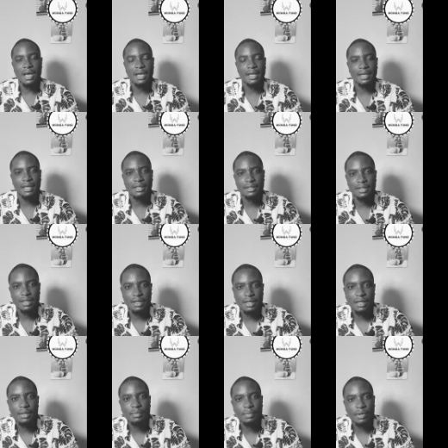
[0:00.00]
an
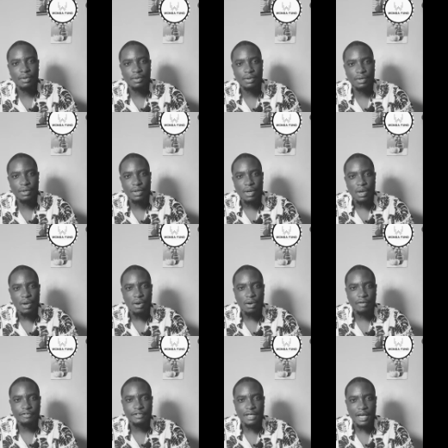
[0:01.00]
extended period
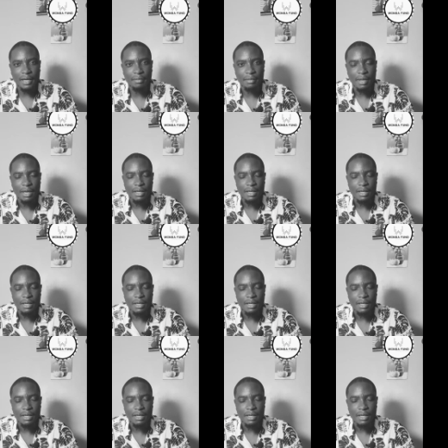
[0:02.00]
of time.